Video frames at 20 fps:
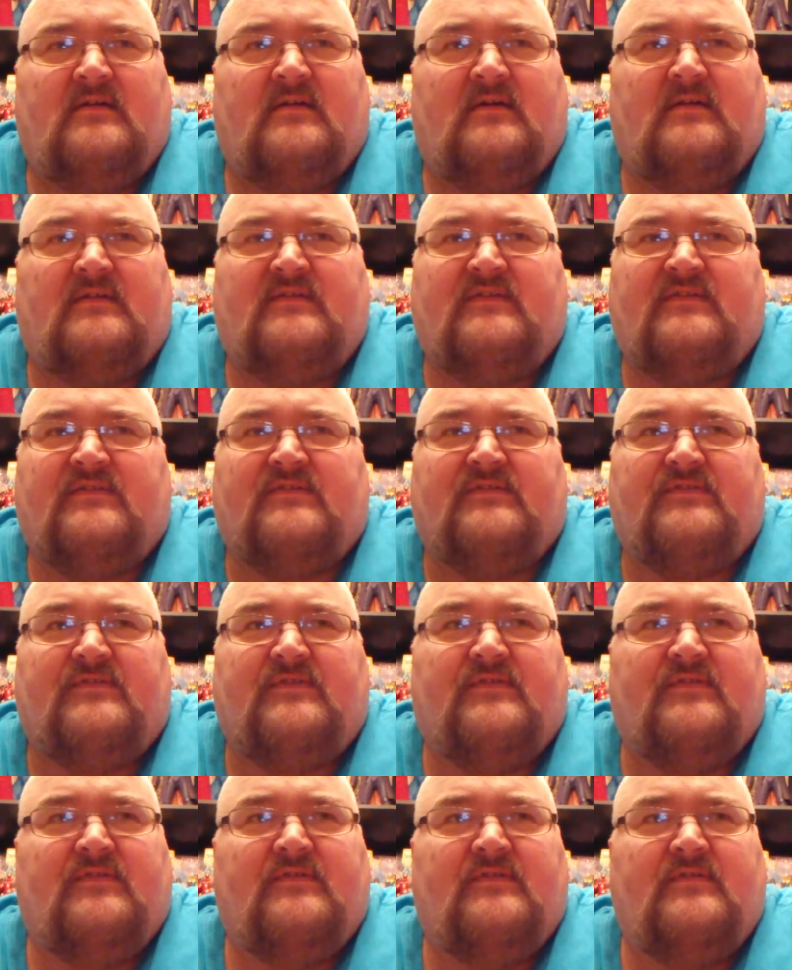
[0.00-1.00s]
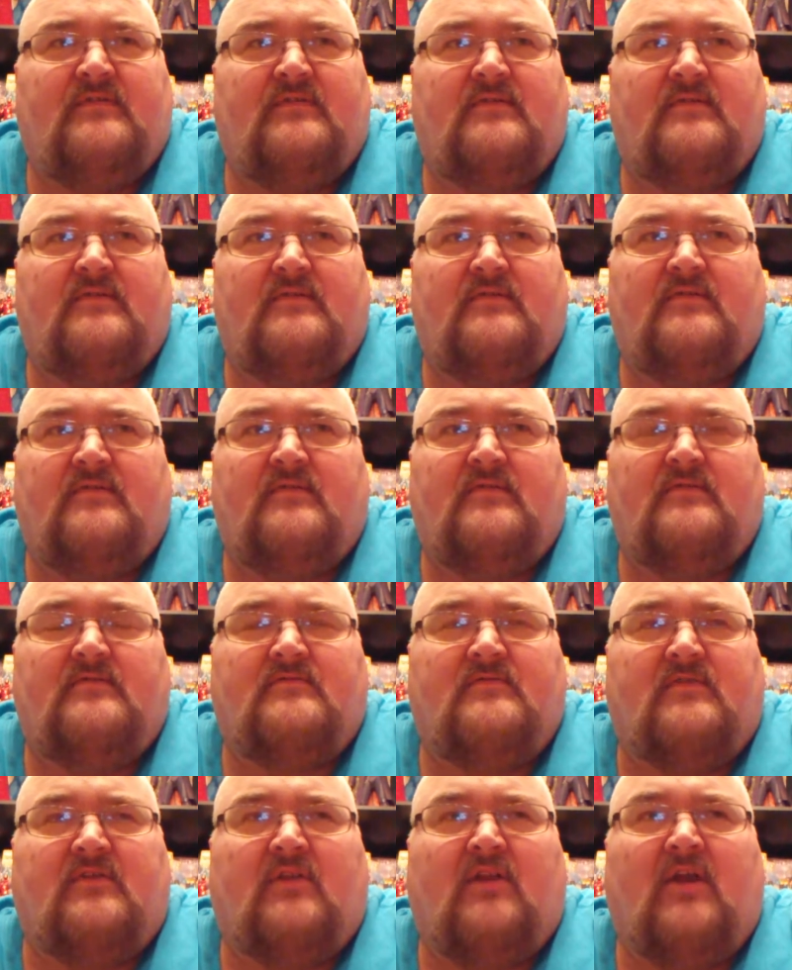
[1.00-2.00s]
I just
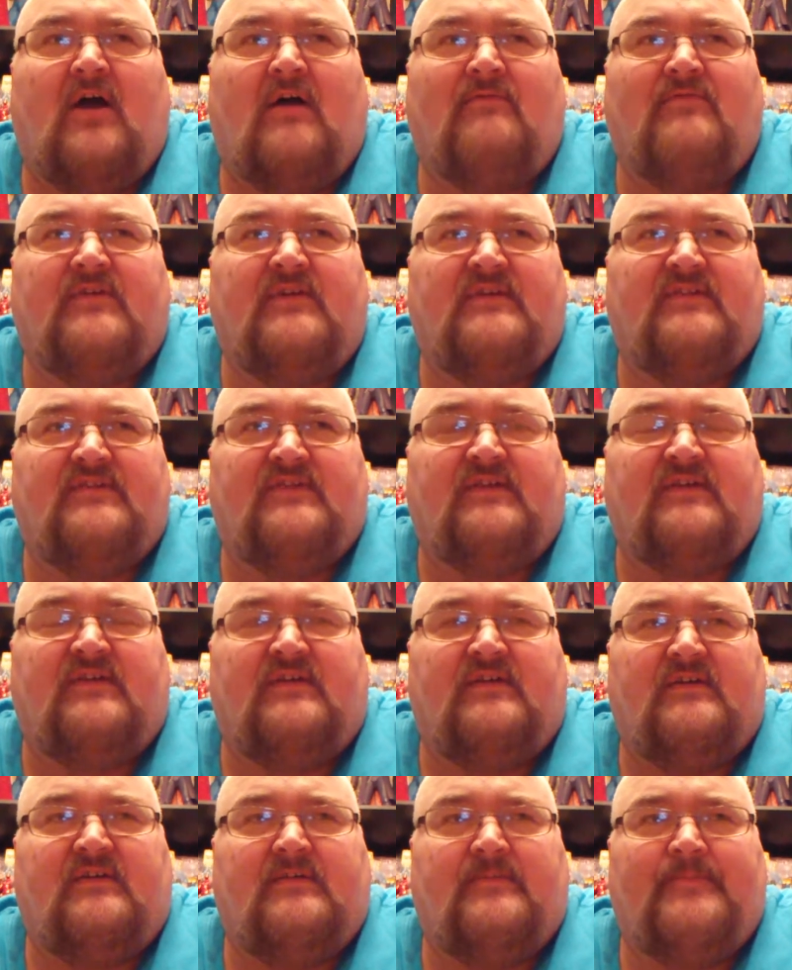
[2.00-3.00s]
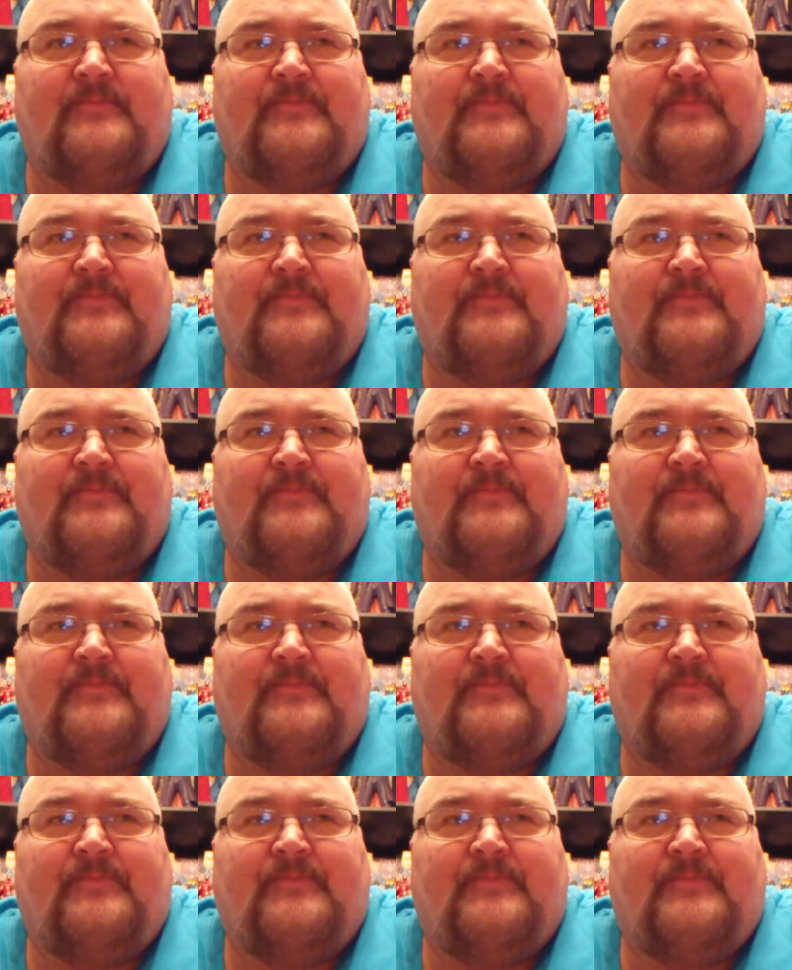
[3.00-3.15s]
loved it as a kid.